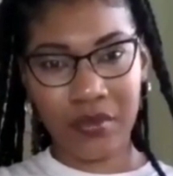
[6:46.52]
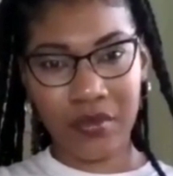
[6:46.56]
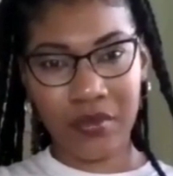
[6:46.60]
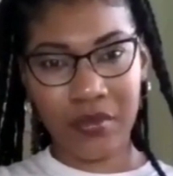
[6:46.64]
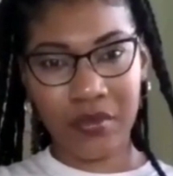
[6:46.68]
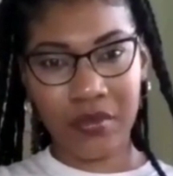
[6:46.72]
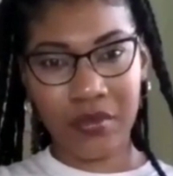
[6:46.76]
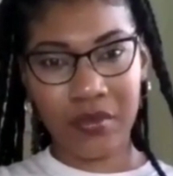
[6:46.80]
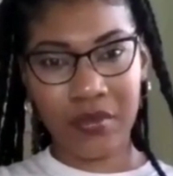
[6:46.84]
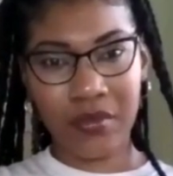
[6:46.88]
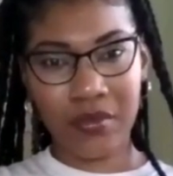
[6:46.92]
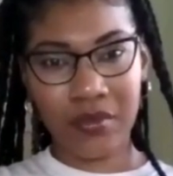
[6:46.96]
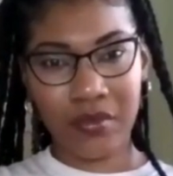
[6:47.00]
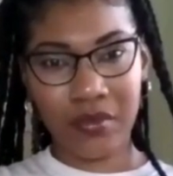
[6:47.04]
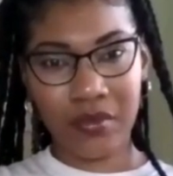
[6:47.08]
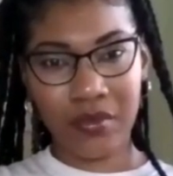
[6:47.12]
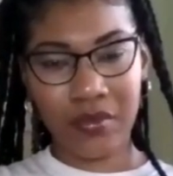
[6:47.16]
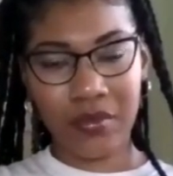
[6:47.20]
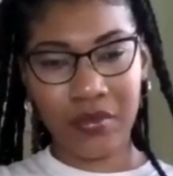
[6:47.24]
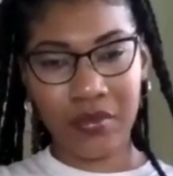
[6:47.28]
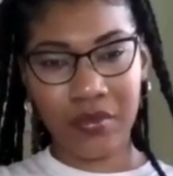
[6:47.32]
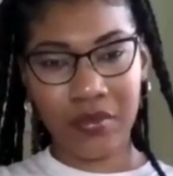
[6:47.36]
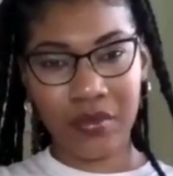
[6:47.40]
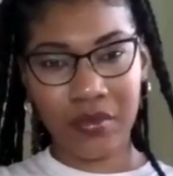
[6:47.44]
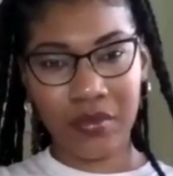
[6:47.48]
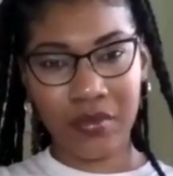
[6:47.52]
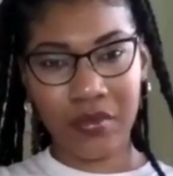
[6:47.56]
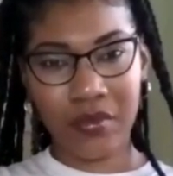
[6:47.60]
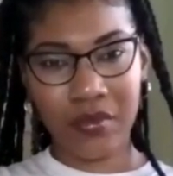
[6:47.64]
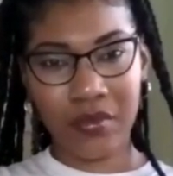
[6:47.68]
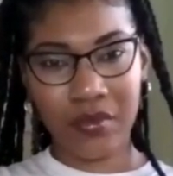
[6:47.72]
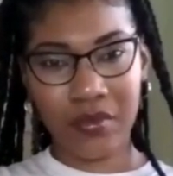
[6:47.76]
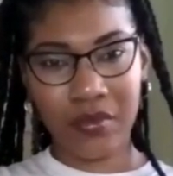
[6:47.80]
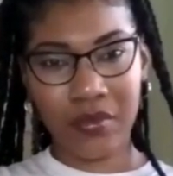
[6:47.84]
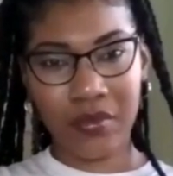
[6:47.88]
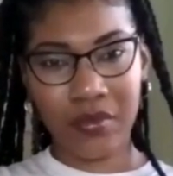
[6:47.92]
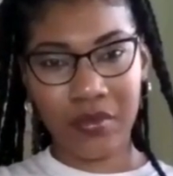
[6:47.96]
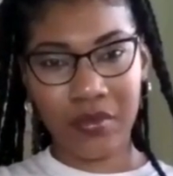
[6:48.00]

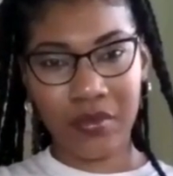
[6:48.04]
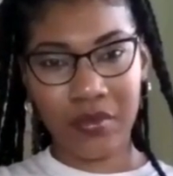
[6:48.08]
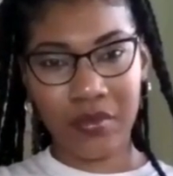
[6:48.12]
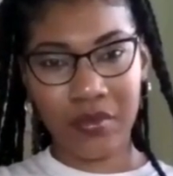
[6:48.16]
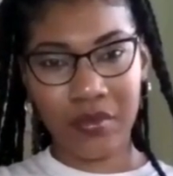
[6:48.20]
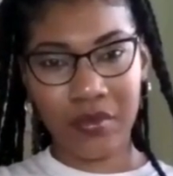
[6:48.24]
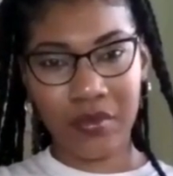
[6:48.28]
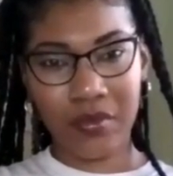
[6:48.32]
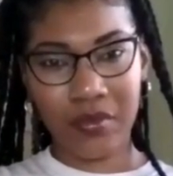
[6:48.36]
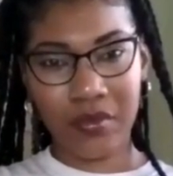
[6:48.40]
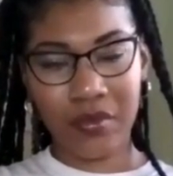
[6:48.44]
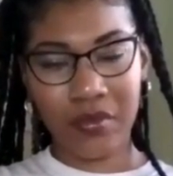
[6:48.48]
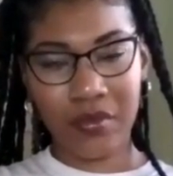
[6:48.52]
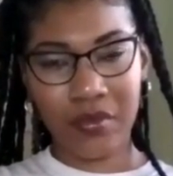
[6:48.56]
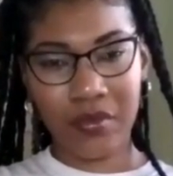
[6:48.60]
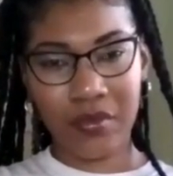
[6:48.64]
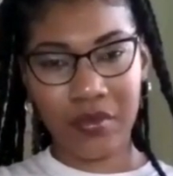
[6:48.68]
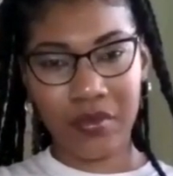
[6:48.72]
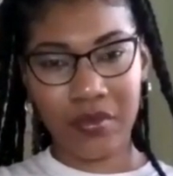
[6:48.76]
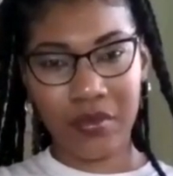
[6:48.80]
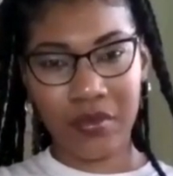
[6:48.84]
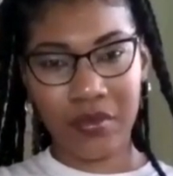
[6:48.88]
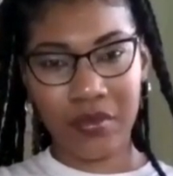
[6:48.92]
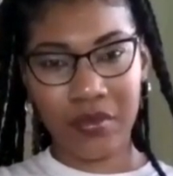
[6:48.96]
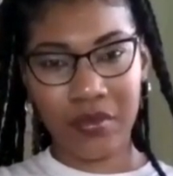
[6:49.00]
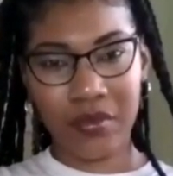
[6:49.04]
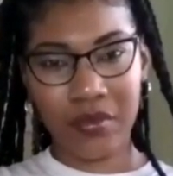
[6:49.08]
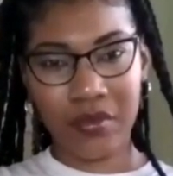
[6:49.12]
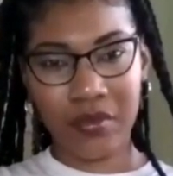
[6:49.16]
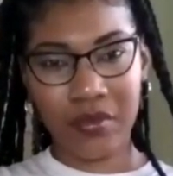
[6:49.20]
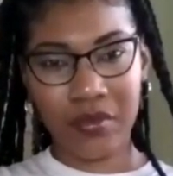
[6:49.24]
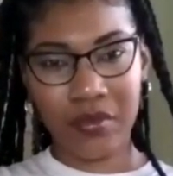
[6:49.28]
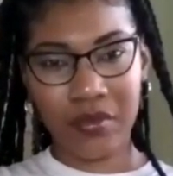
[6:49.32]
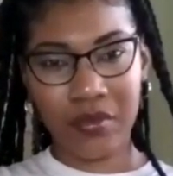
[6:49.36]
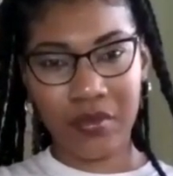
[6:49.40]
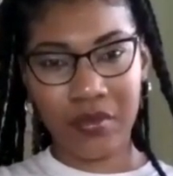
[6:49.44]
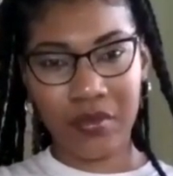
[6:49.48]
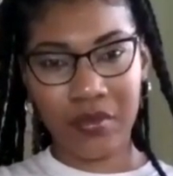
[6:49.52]

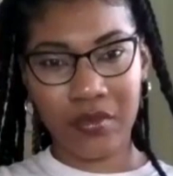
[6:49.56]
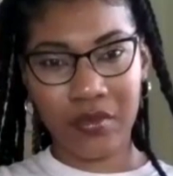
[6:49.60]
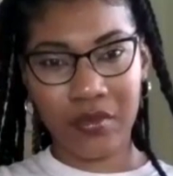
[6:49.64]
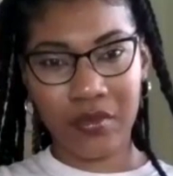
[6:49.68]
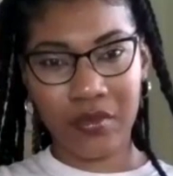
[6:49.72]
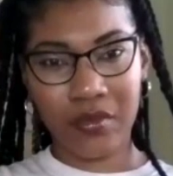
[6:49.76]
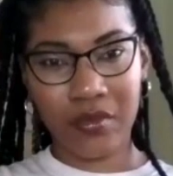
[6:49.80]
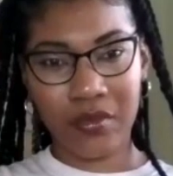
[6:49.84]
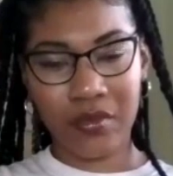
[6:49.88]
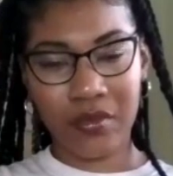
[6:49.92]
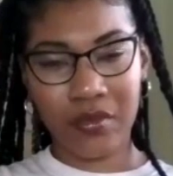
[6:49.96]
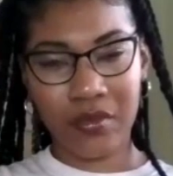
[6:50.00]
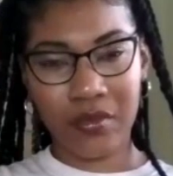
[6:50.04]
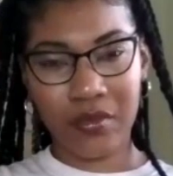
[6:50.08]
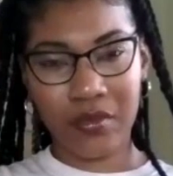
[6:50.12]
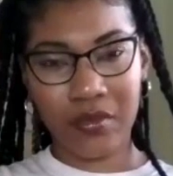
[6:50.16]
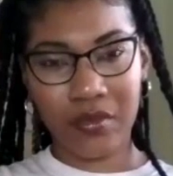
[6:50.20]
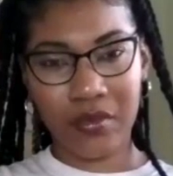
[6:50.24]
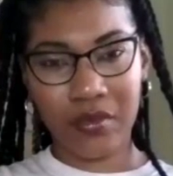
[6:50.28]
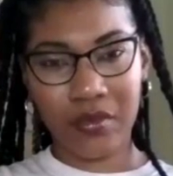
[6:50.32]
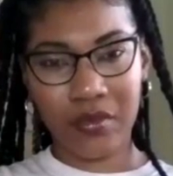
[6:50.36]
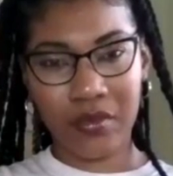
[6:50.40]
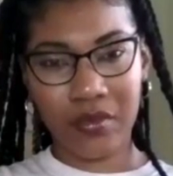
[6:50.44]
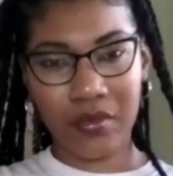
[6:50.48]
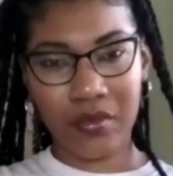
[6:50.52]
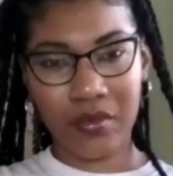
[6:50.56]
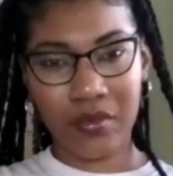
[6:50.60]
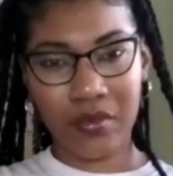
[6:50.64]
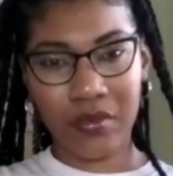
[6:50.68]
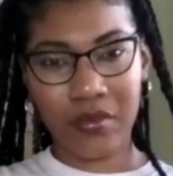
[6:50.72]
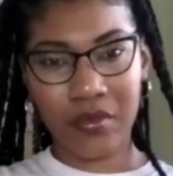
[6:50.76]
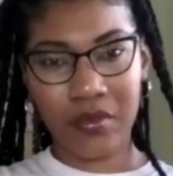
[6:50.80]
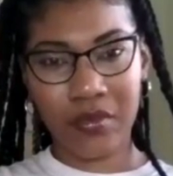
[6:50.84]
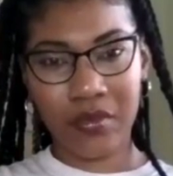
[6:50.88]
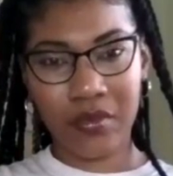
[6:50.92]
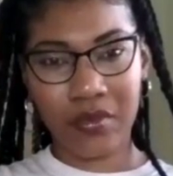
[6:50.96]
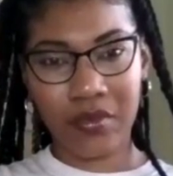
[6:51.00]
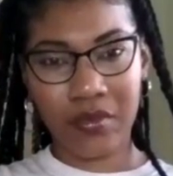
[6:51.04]

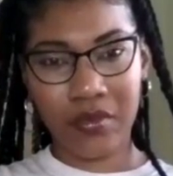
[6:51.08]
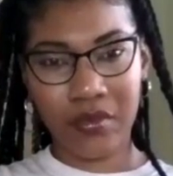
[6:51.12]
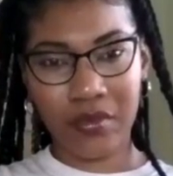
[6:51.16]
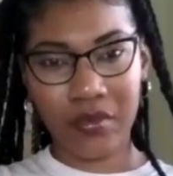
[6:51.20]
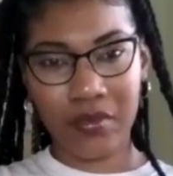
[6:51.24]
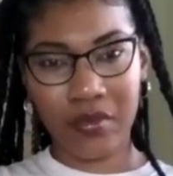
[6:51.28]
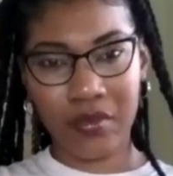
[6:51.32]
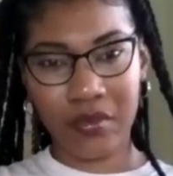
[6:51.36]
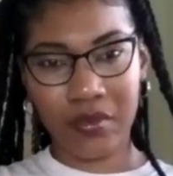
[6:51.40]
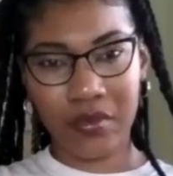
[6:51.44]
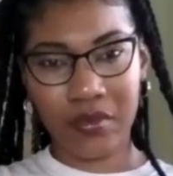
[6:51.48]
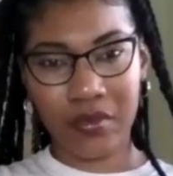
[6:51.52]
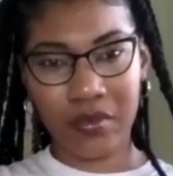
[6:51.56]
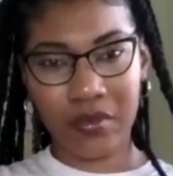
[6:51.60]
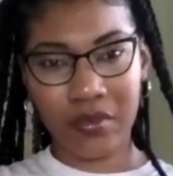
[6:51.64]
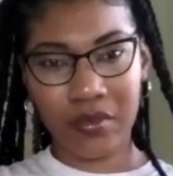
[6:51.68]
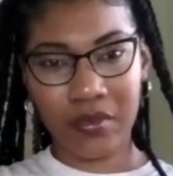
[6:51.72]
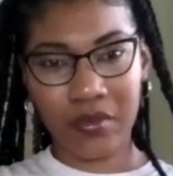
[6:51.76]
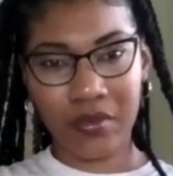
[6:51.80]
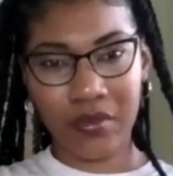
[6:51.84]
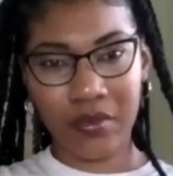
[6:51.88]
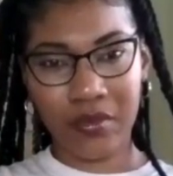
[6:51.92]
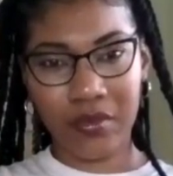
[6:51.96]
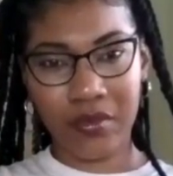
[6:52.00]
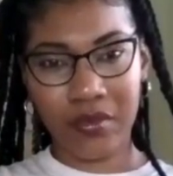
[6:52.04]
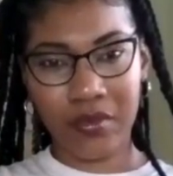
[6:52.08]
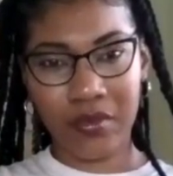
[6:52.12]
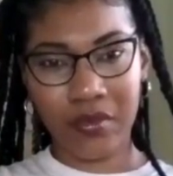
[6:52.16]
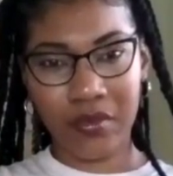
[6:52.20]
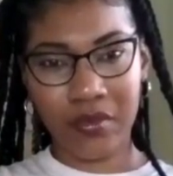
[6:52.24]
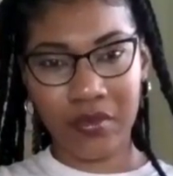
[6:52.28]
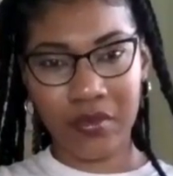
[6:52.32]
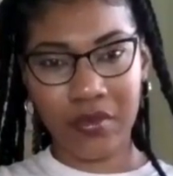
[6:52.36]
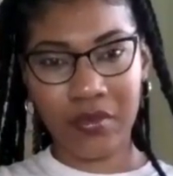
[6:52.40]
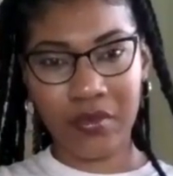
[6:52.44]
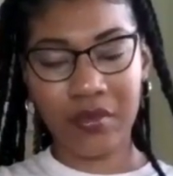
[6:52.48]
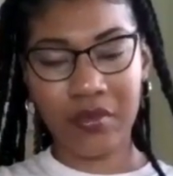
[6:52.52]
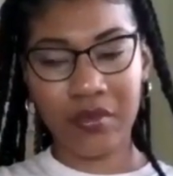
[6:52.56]

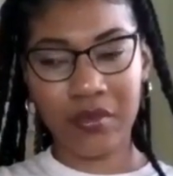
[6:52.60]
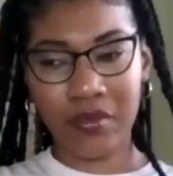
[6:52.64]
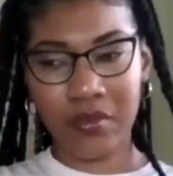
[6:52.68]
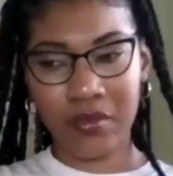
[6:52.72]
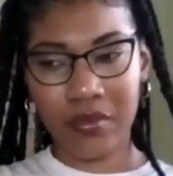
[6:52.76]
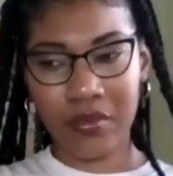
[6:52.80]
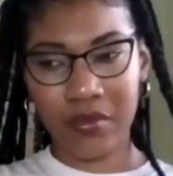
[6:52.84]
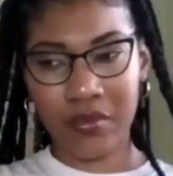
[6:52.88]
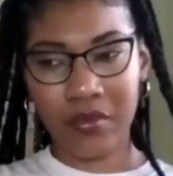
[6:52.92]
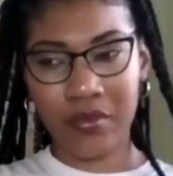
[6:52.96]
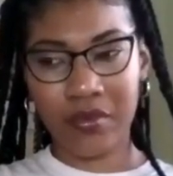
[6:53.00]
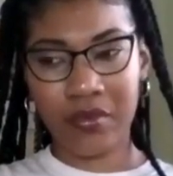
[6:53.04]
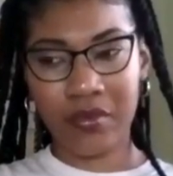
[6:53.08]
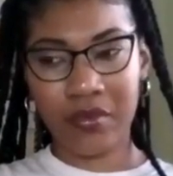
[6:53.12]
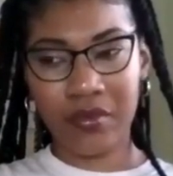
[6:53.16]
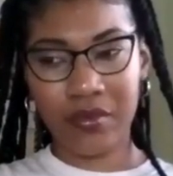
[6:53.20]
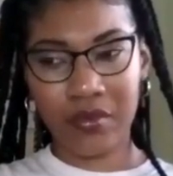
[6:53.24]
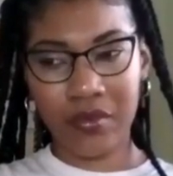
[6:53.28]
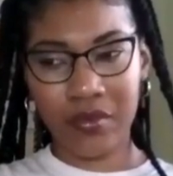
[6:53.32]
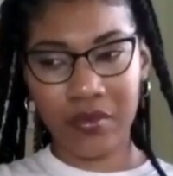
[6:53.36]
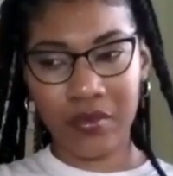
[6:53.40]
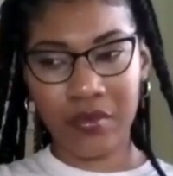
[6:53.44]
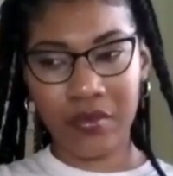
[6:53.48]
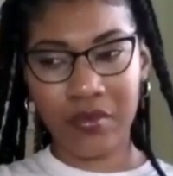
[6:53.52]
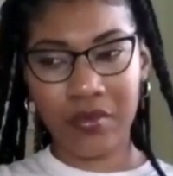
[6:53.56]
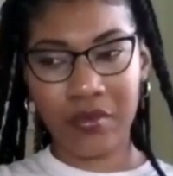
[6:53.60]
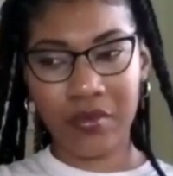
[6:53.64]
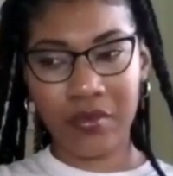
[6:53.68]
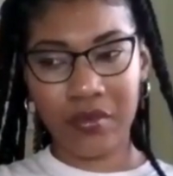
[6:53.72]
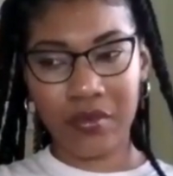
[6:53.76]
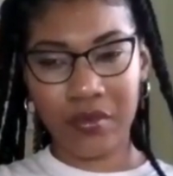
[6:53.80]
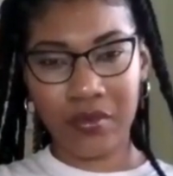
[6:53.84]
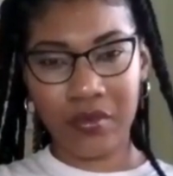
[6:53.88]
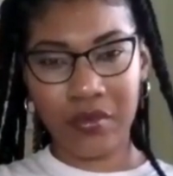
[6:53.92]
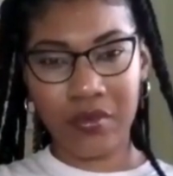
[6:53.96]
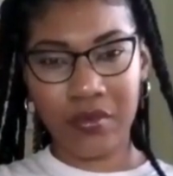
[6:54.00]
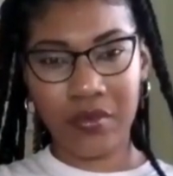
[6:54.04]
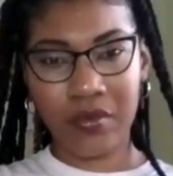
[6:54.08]

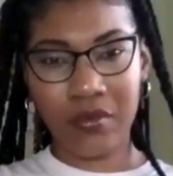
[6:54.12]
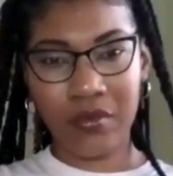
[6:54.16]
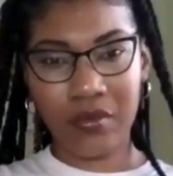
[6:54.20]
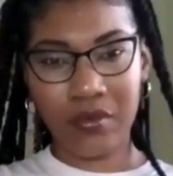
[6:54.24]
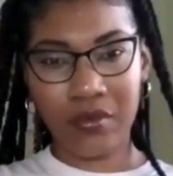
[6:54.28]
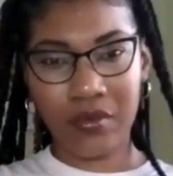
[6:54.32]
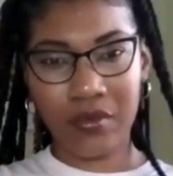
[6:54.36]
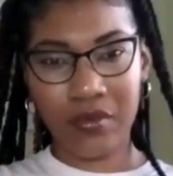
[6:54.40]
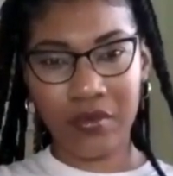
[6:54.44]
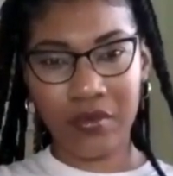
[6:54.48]
[no speech]